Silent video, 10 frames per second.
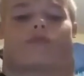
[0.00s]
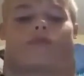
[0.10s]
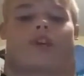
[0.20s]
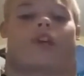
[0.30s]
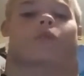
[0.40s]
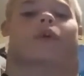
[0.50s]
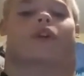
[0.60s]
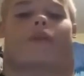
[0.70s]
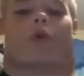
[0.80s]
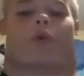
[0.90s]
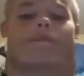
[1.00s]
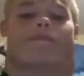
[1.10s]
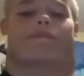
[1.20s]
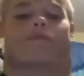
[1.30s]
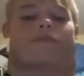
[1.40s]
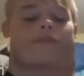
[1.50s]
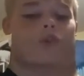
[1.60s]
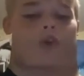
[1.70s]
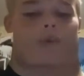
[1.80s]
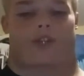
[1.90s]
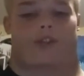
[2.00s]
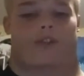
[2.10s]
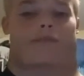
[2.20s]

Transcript: And well, everyone, Squareman here.